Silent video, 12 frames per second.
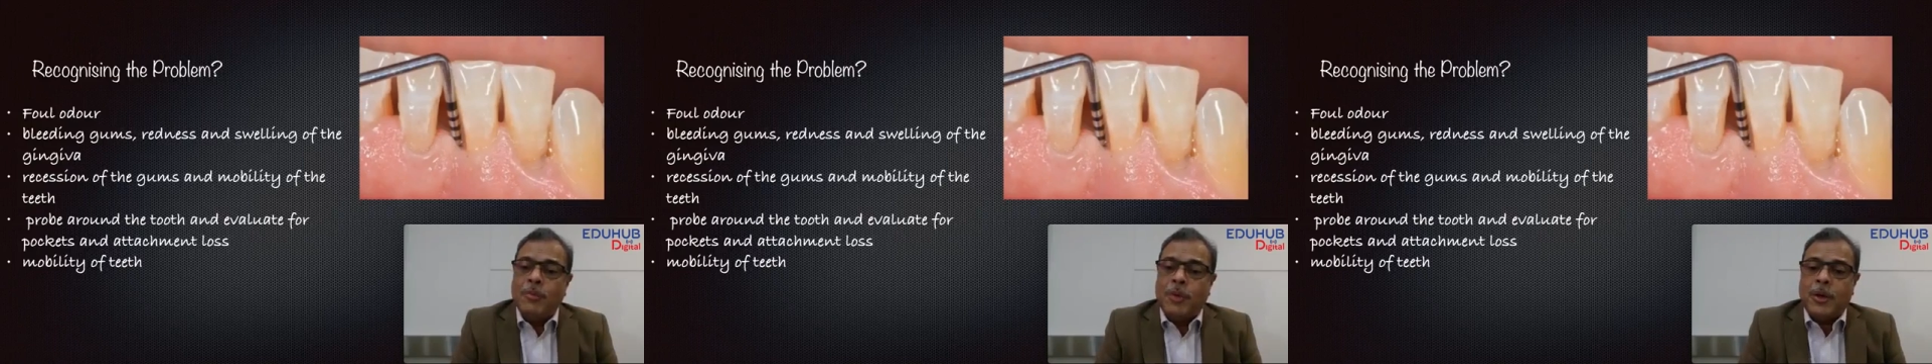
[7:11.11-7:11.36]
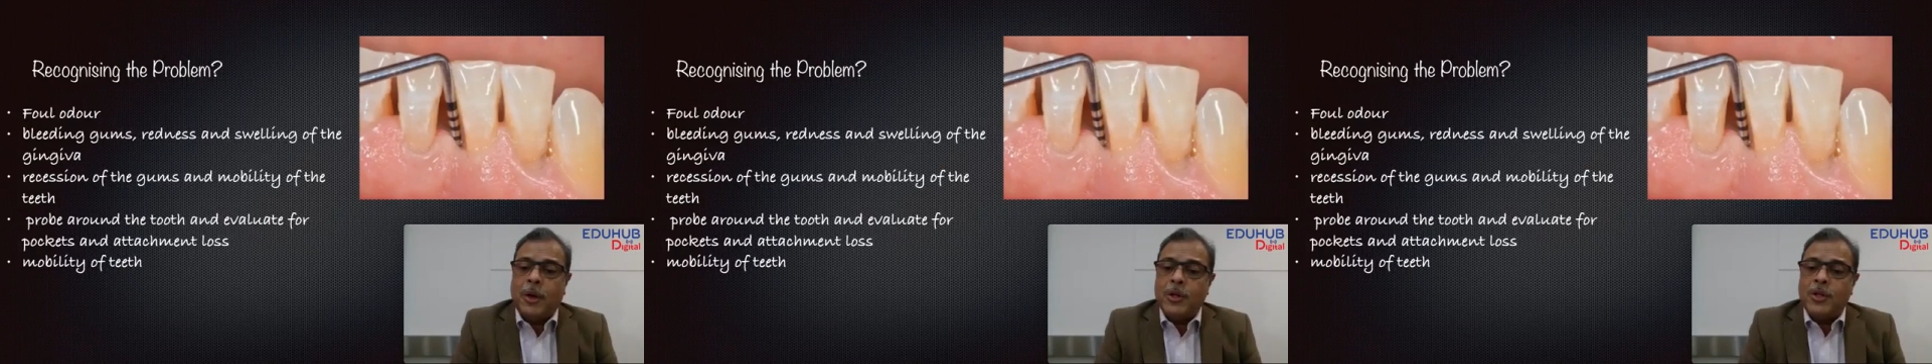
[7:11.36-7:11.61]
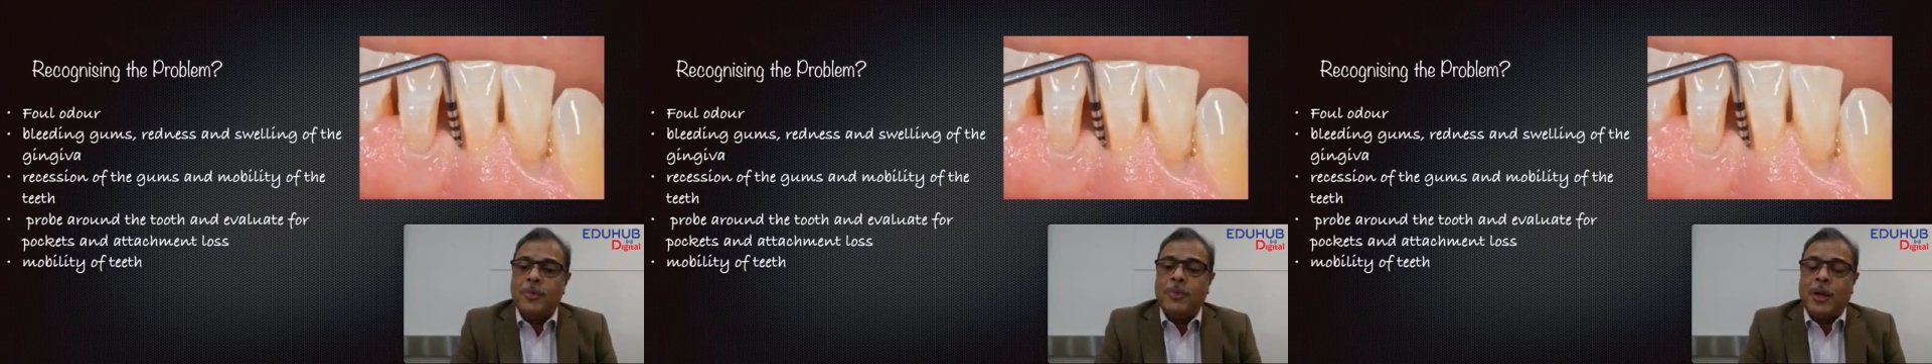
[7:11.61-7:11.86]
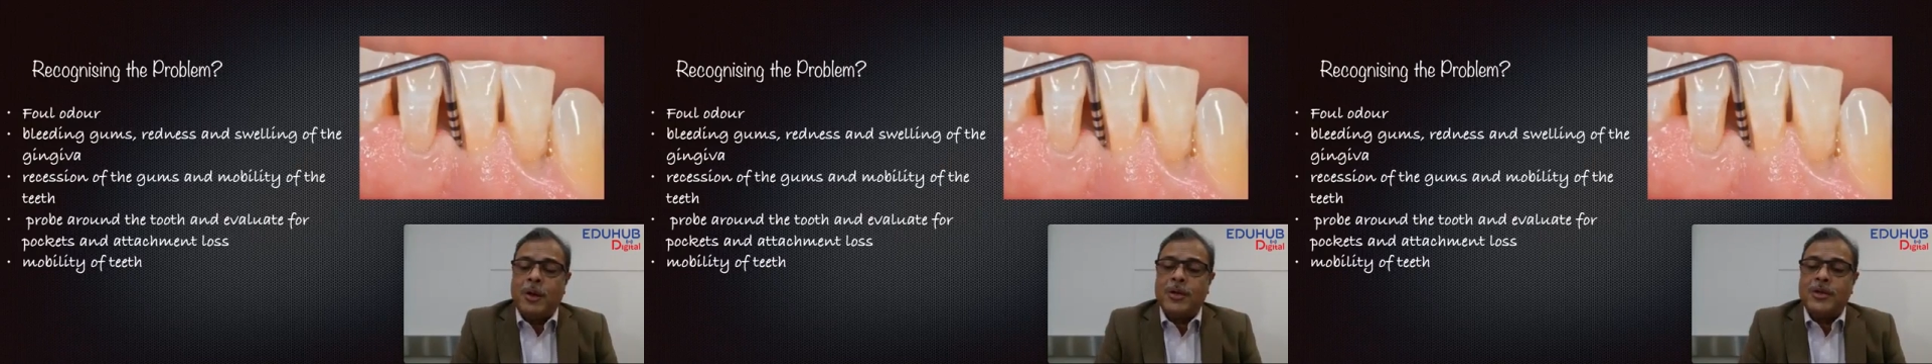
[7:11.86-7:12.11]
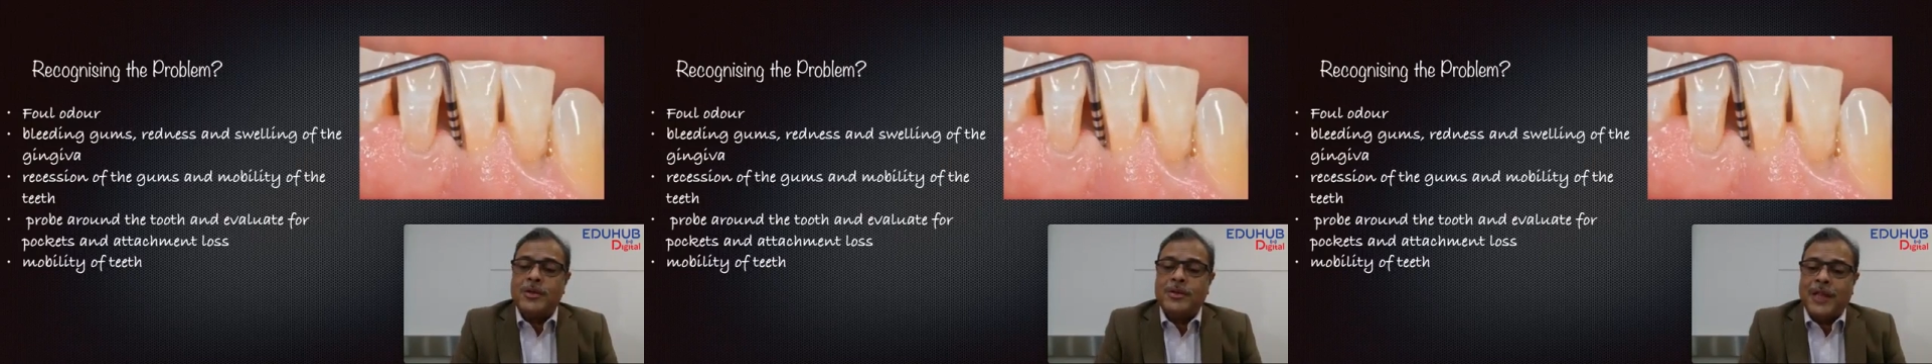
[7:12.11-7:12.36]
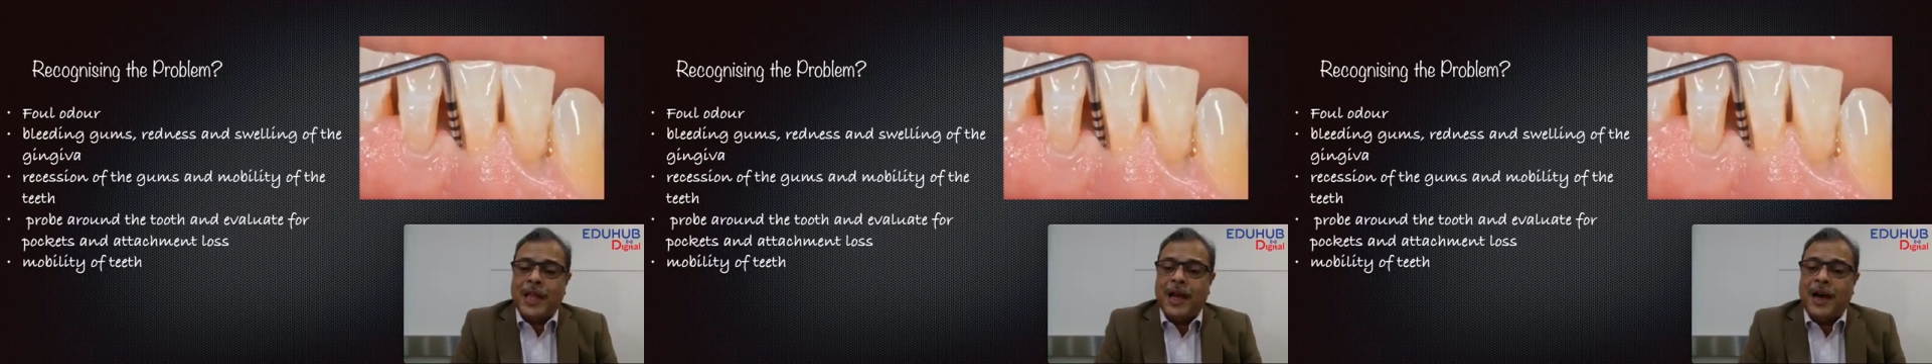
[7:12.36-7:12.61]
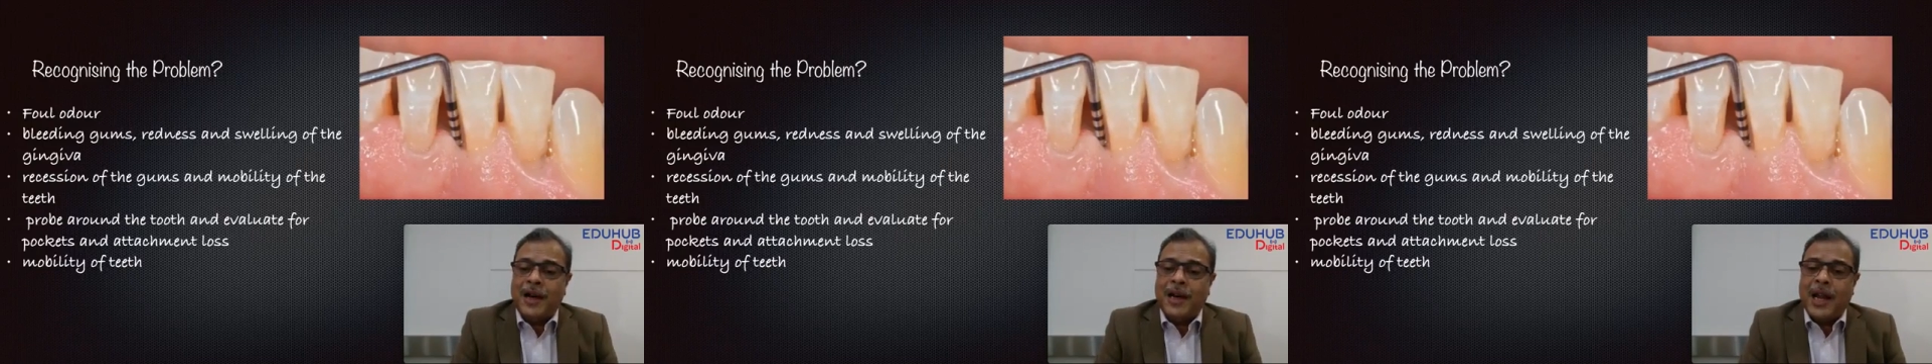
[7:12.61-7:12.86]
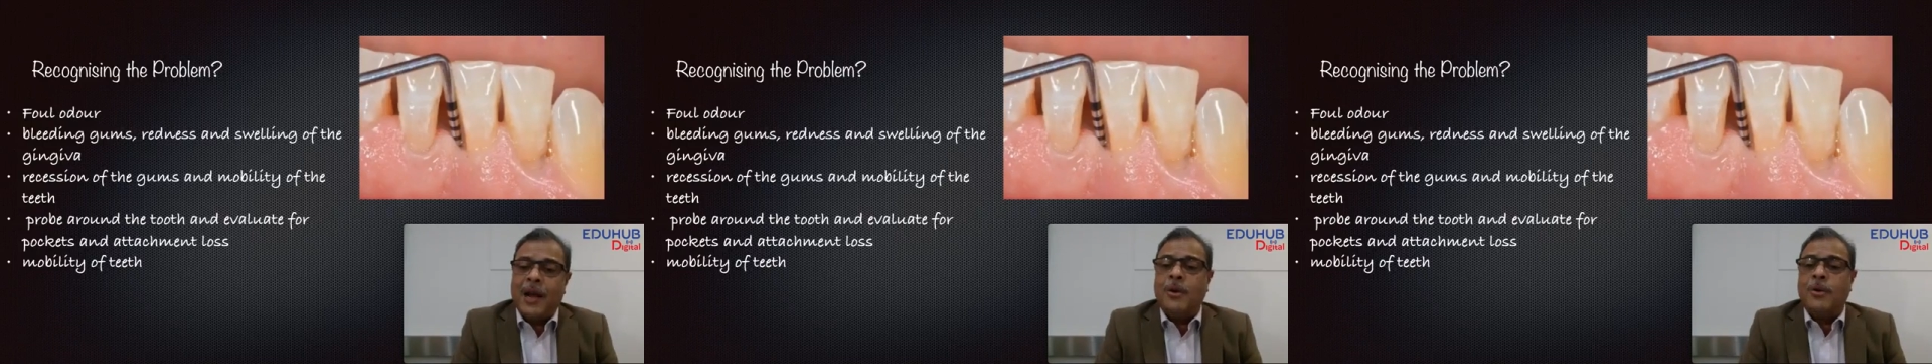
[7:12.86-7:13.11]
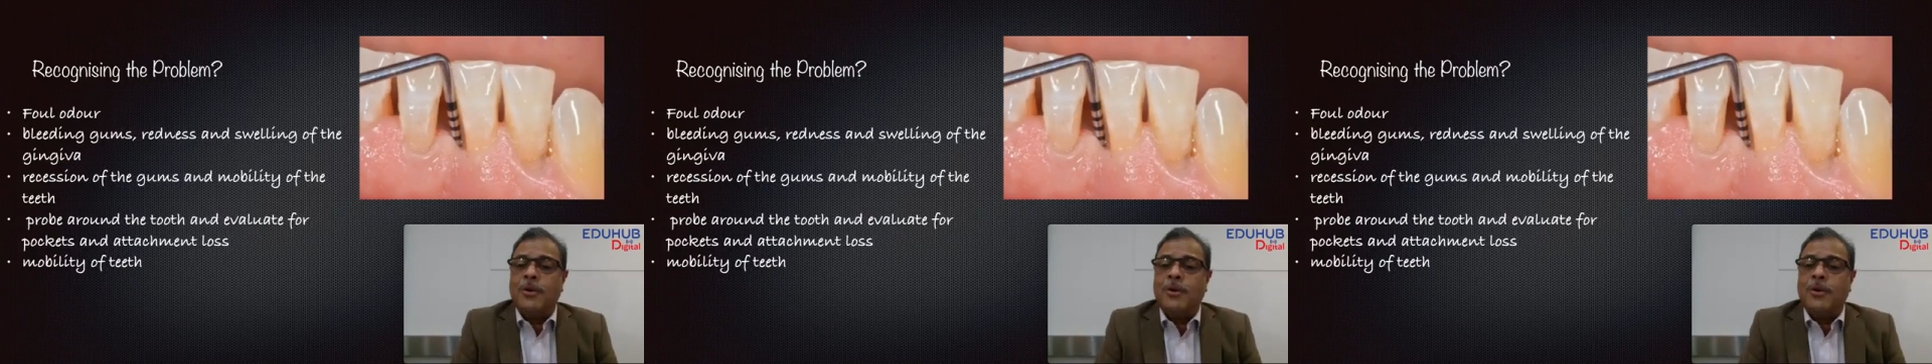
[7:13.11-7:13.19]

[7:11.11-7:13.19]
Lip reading: but also because they are now